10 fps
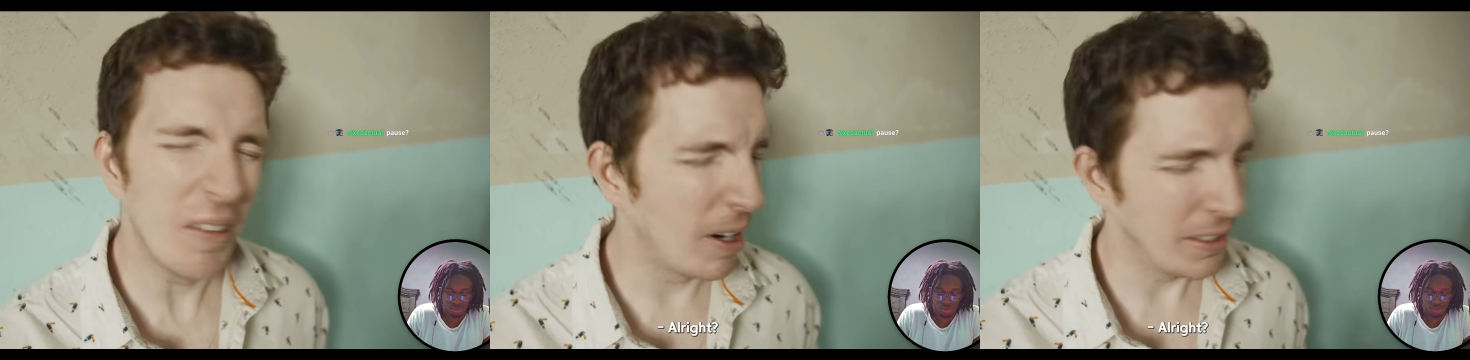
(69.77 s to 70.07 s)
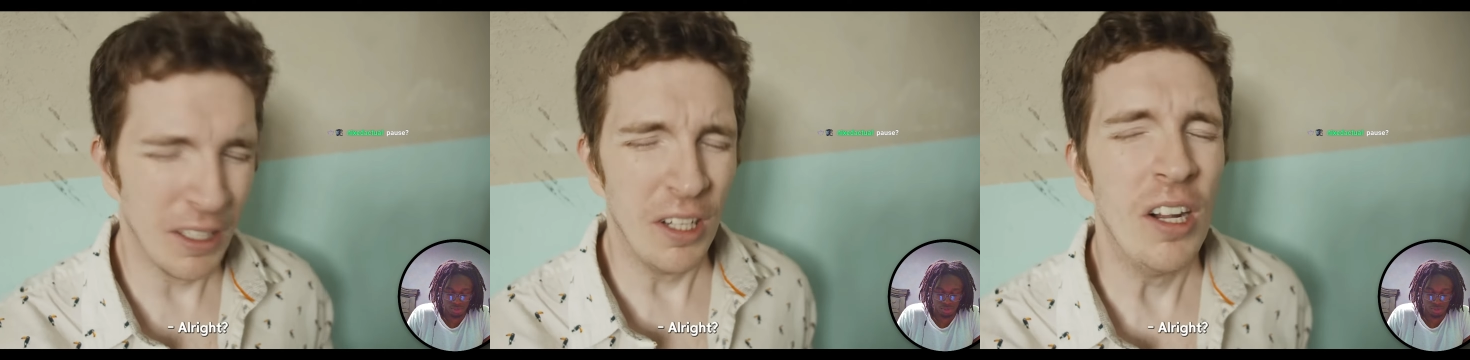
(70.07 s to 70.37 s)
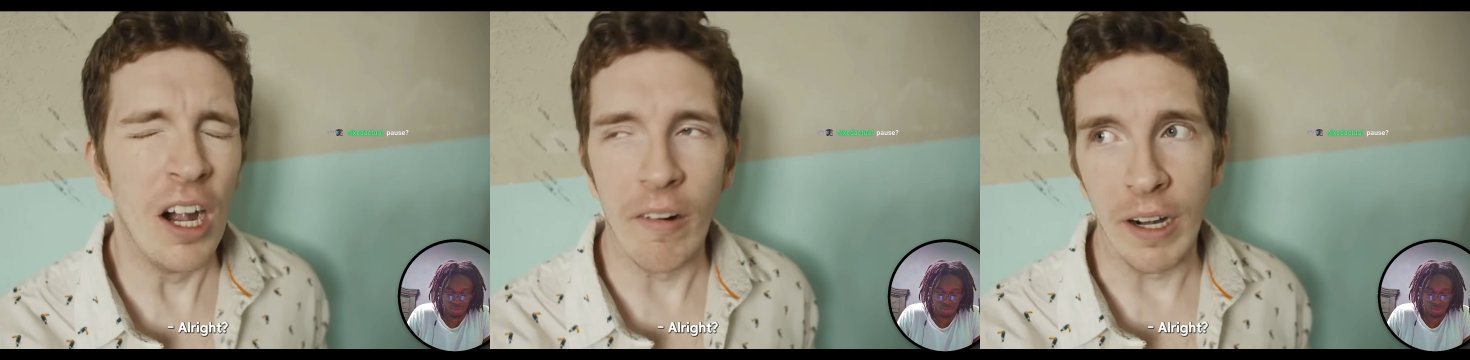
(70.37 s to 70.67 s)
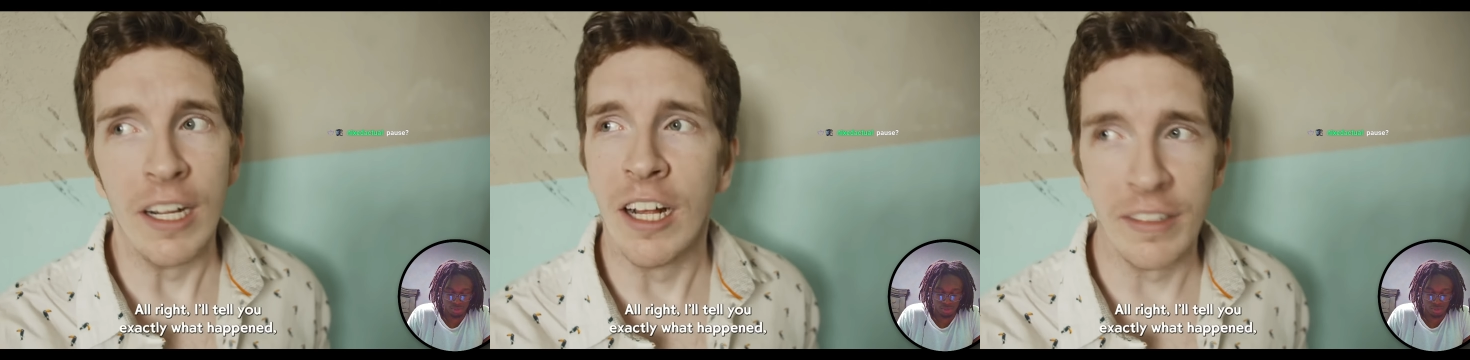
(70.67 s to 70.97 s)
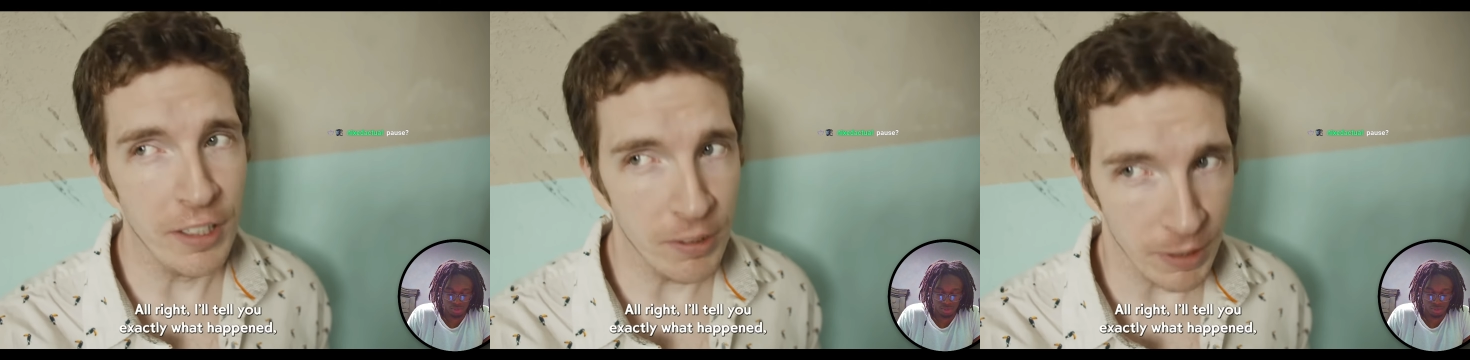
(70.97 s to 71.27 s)
Speaker 1: All right, all right,
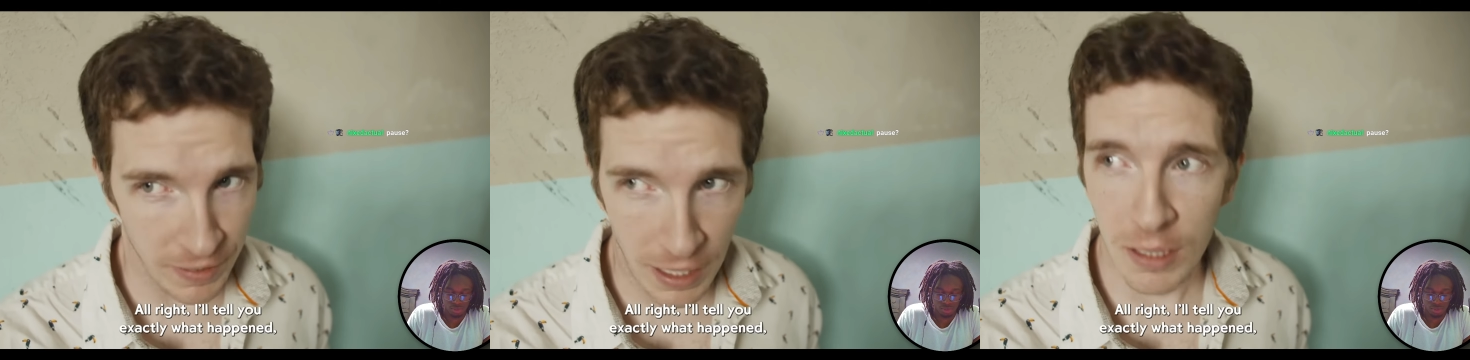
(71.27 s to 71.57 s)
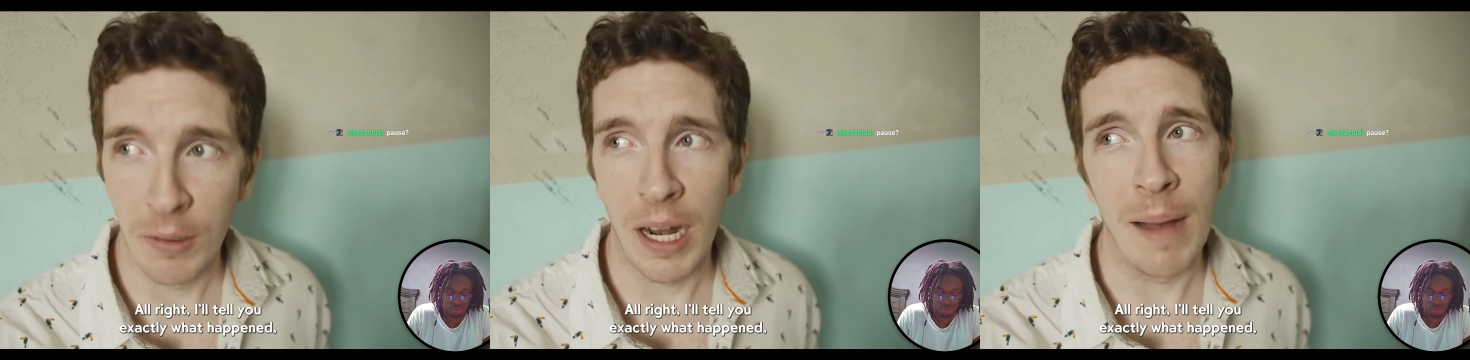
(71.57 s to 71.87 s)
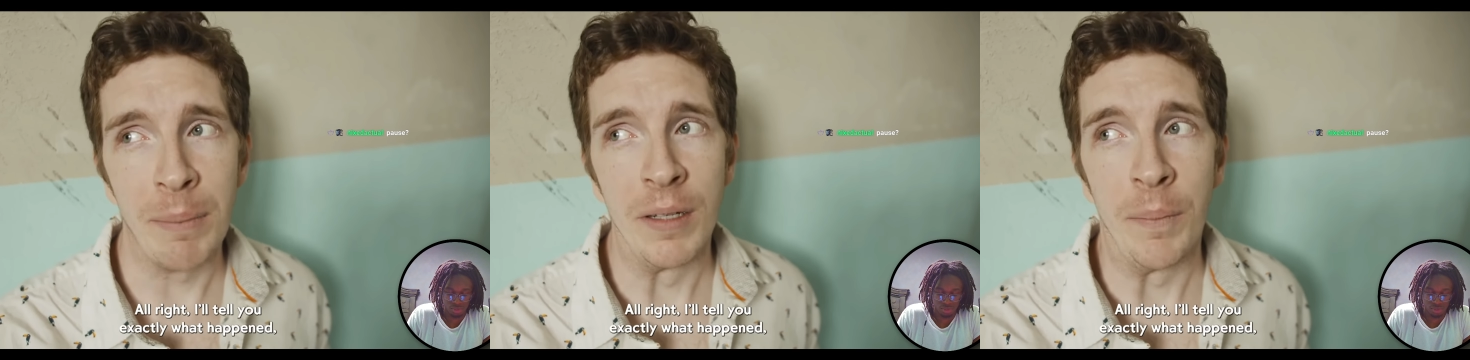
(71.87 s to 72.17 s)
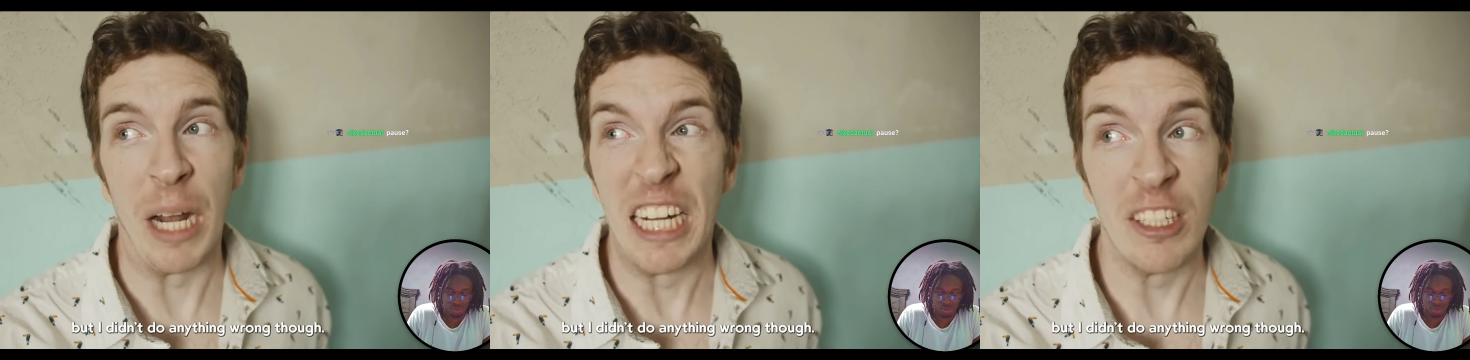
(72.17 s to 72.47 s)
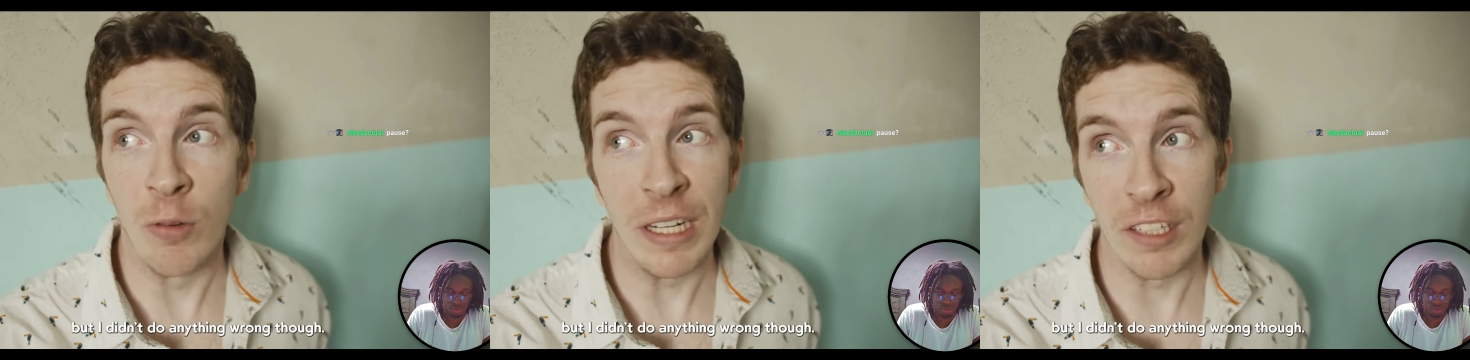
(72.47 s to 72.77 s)
I'll tell you exactly what happened, but I
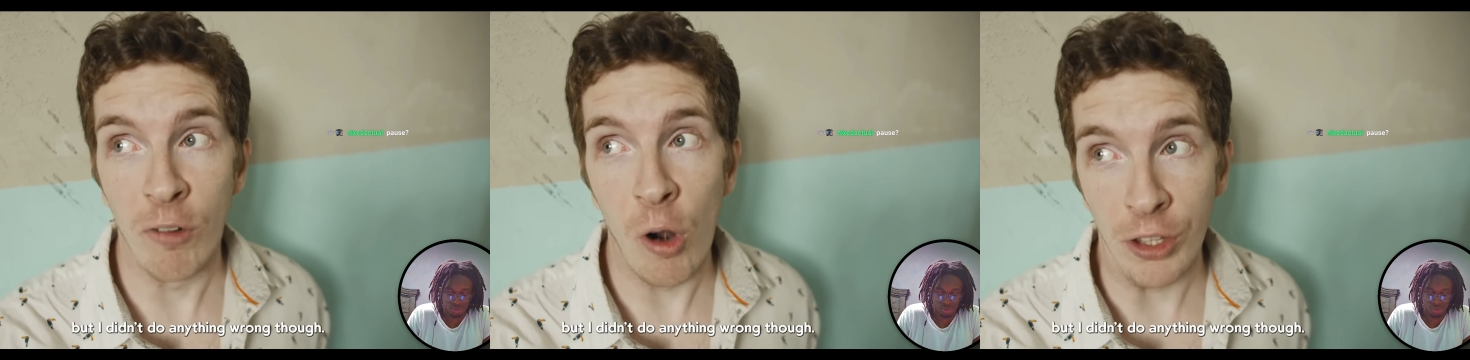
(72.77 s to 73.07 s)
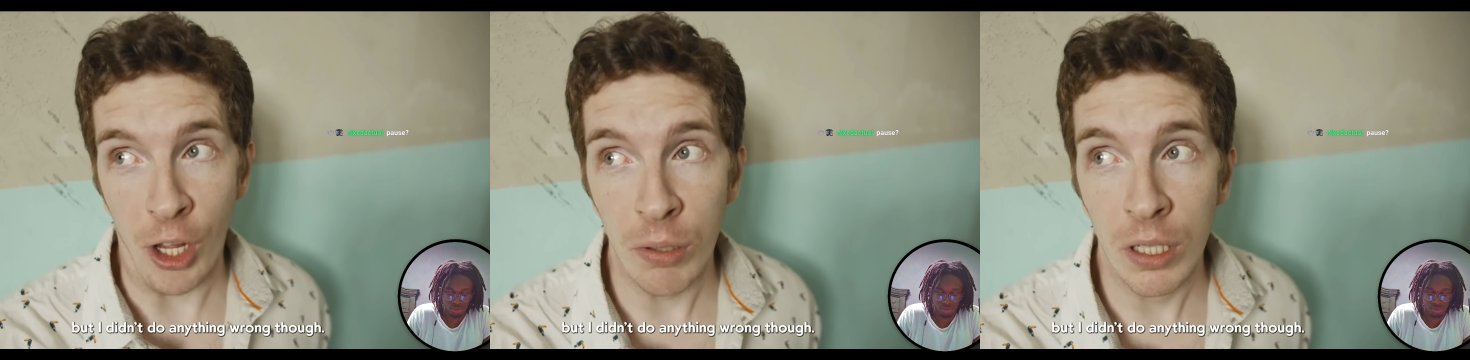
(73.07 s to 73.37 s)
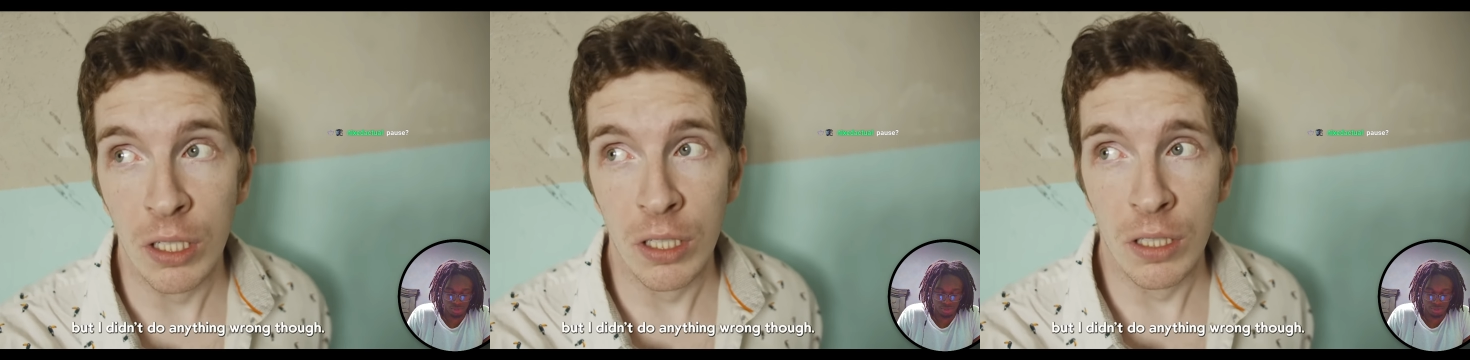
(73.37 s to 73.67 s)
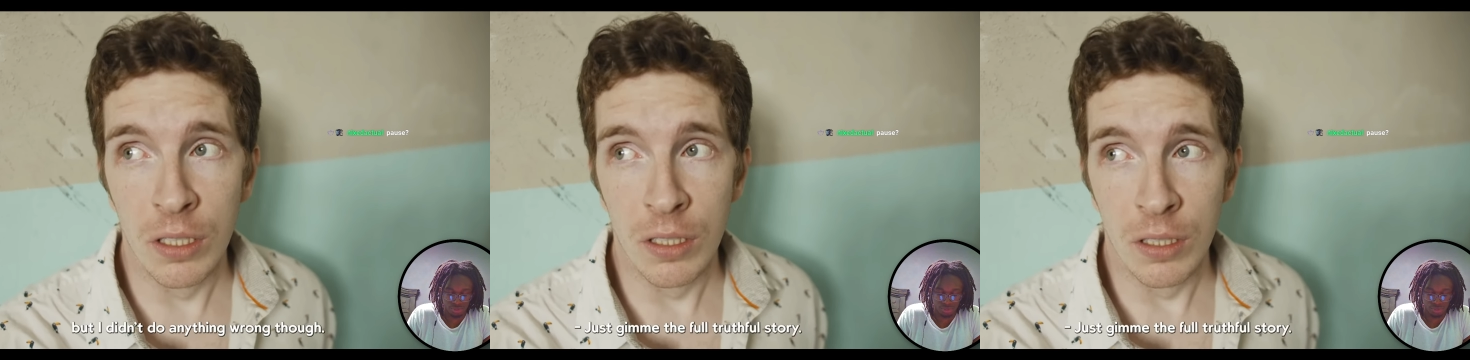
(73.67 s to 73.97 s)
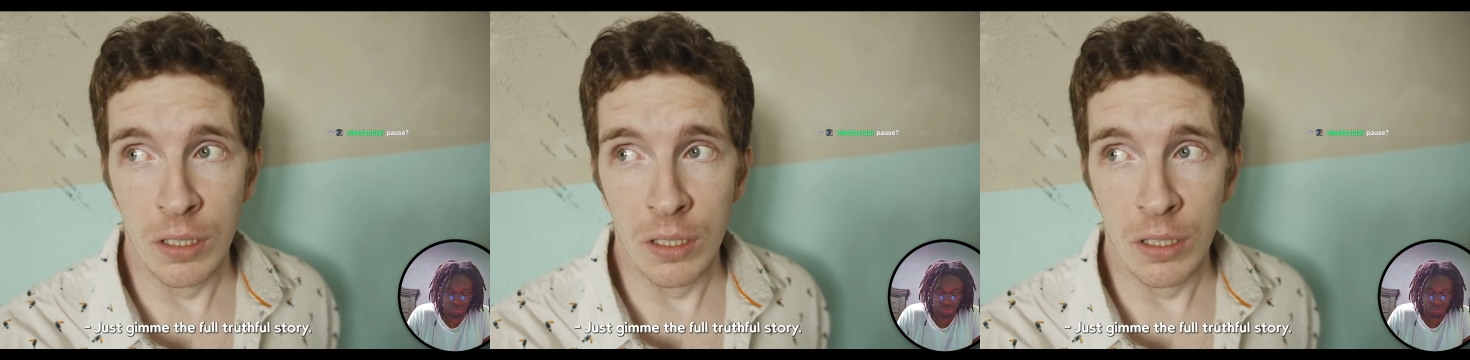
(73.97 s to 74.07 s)
didn't do anything wrong though. Just